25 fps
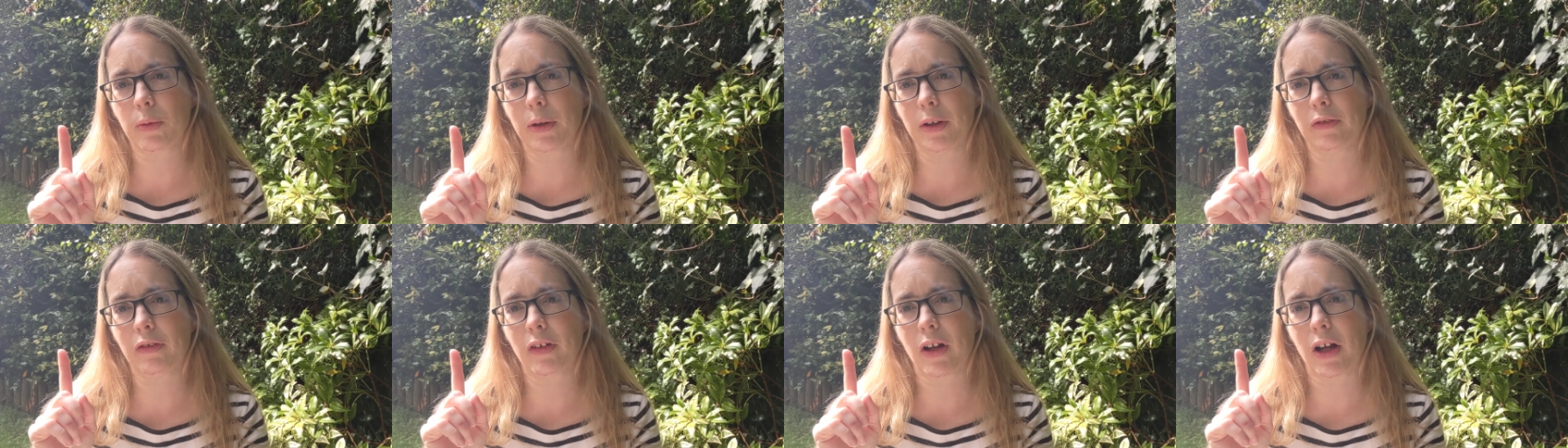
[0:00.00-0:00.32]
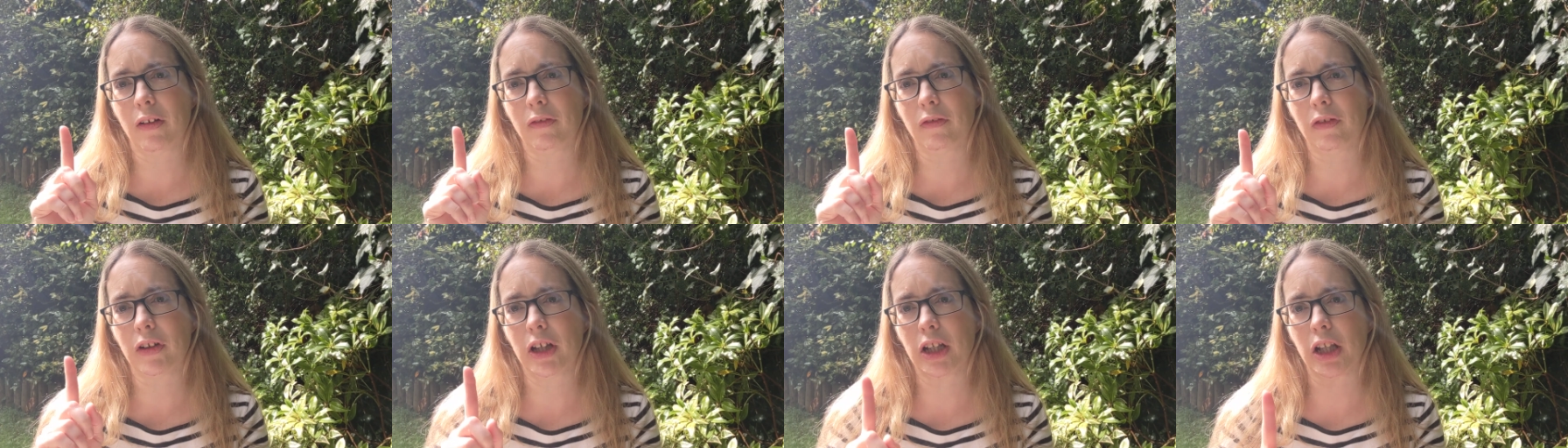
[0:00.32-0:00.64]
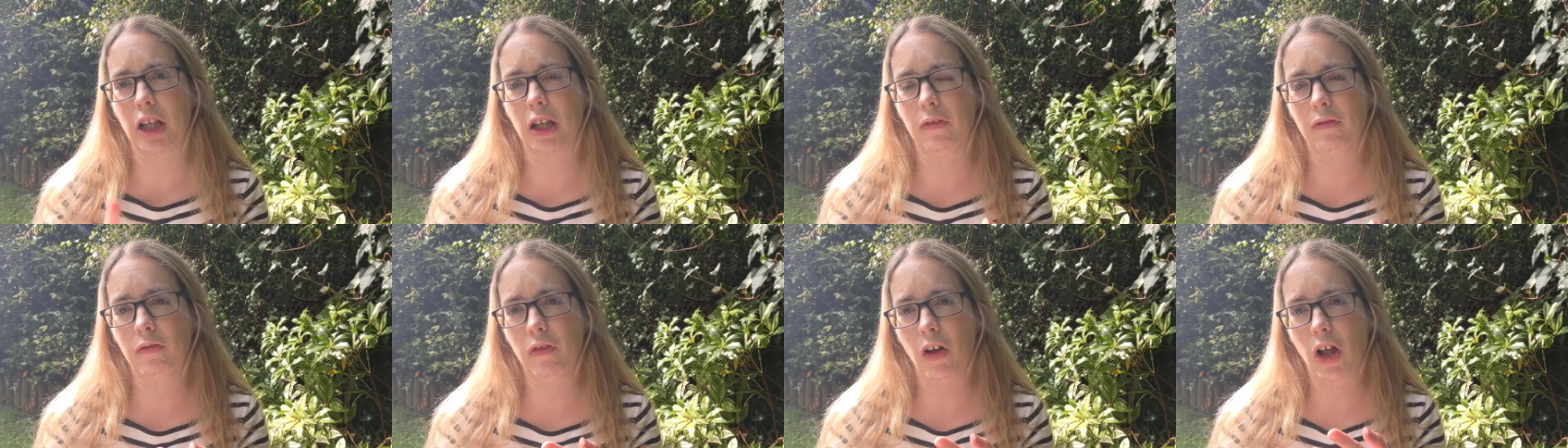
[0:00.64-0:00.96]
we've
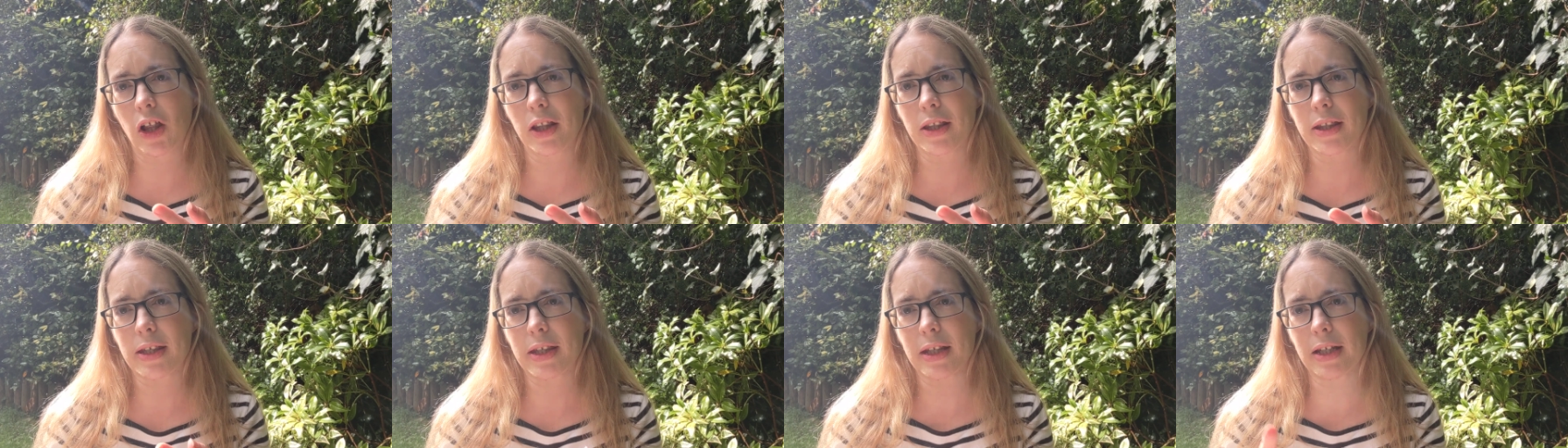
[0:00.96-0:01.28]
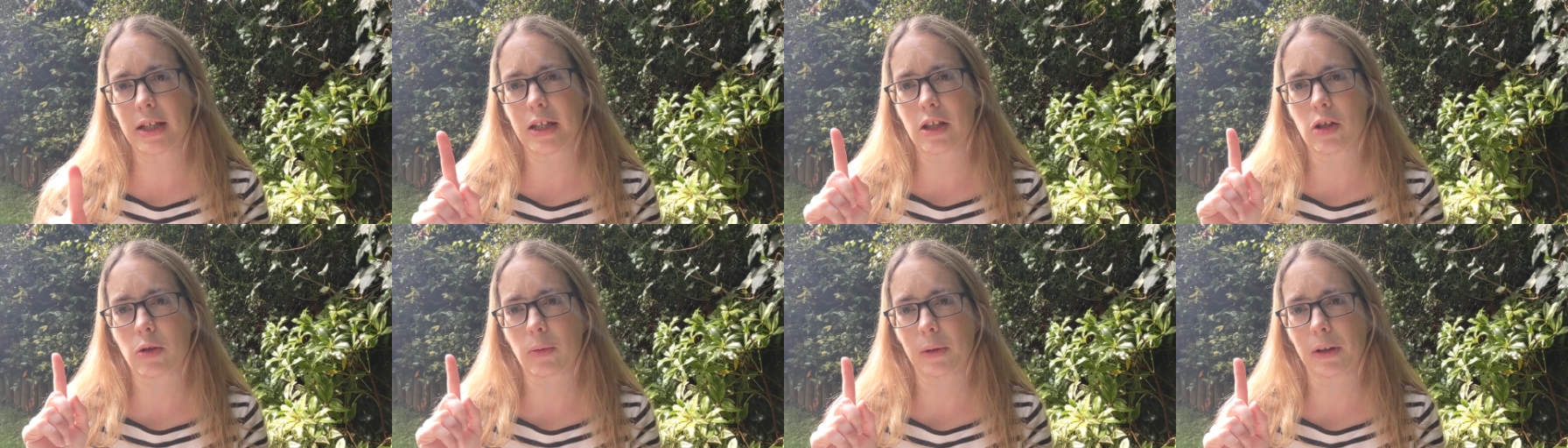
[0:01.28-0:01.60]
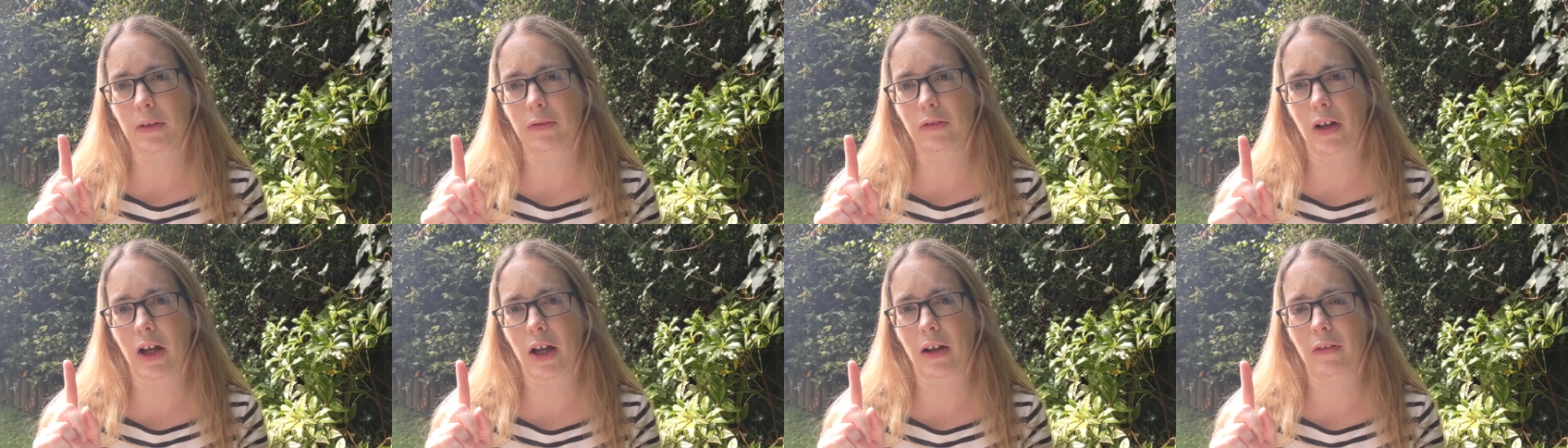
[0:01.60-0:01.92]
covered advances,
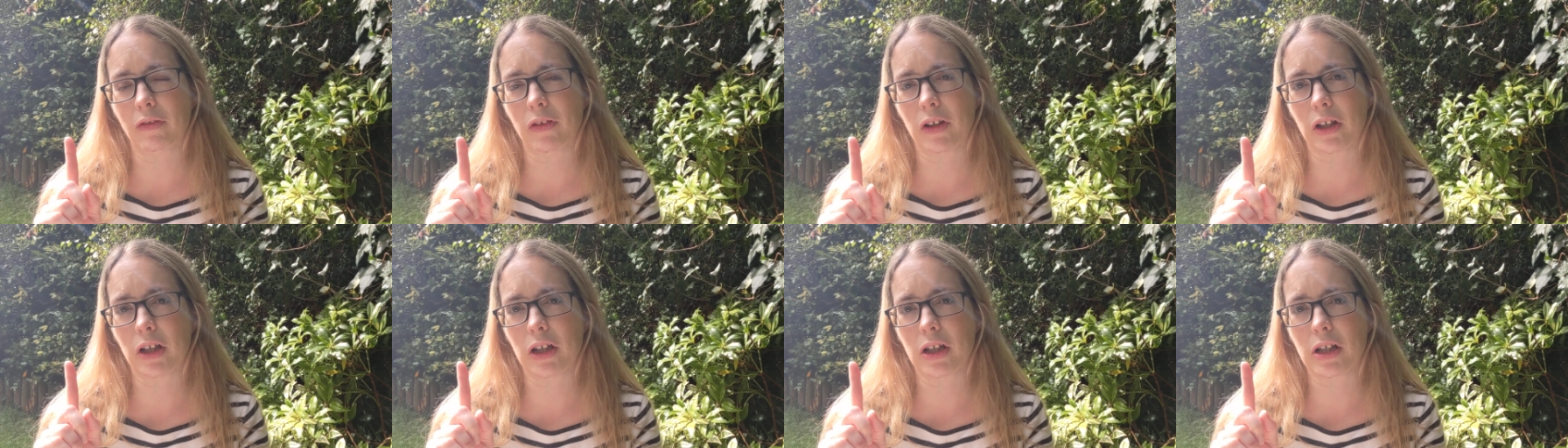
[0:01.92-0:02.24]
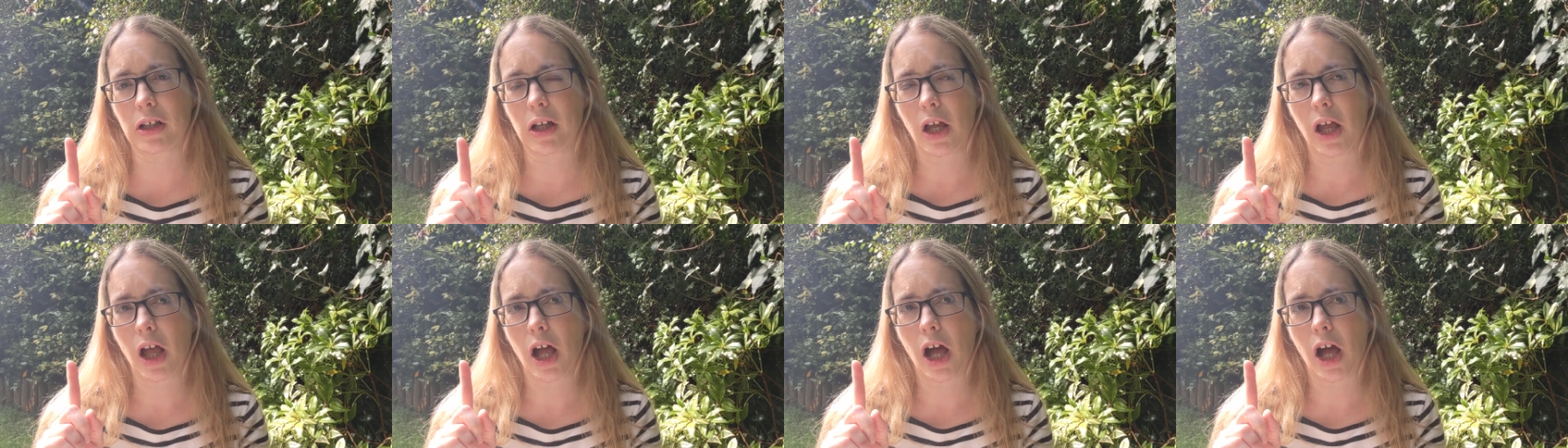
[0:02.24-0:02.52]
we've covered